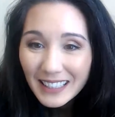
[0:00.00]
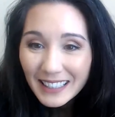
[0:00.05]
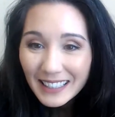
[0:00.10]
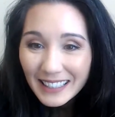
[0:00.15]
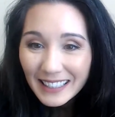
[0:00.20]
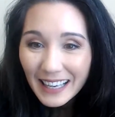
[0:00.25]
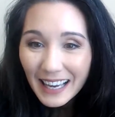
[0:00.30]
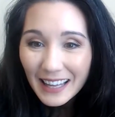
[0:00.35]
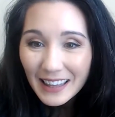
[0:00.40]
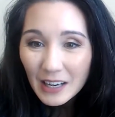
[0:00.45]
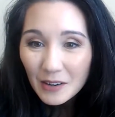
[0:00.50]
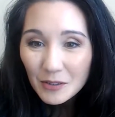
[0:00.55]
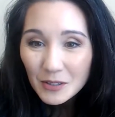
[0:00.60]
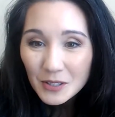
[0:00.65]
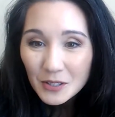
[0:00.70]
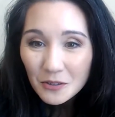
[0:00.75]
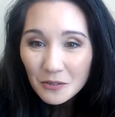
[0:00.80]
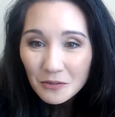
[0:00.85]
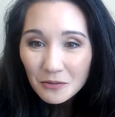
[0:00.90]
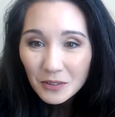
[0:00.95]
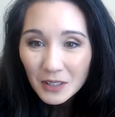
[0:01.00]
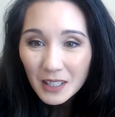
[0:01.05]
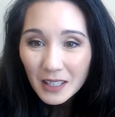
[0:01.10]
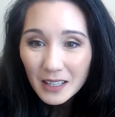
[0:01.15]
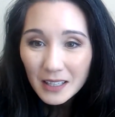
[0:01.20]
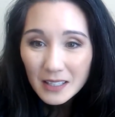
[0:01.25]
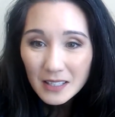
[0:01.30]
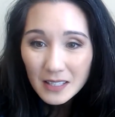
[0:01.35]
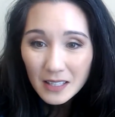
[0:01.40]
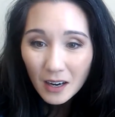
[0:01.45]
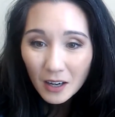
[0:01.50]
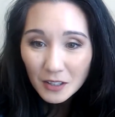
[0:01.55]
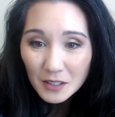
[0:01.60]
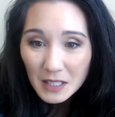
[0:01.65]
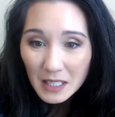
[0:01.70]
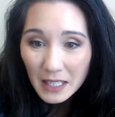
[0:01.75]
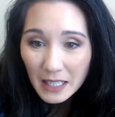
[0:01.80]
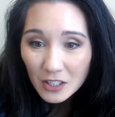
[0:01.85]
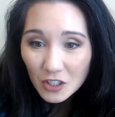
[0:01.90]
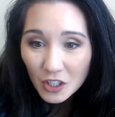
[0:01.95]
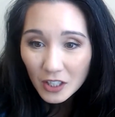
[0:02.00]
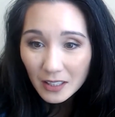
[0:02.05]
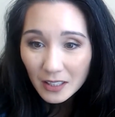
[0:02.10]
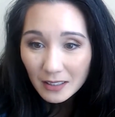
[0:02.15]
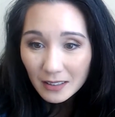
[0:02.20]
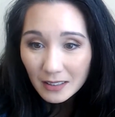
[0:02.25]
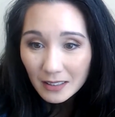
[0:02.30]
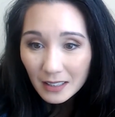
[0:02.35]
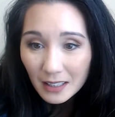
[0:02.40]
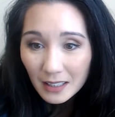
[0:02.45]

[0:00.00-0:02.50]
yeah, that was Sophia's Artsy Kitchen.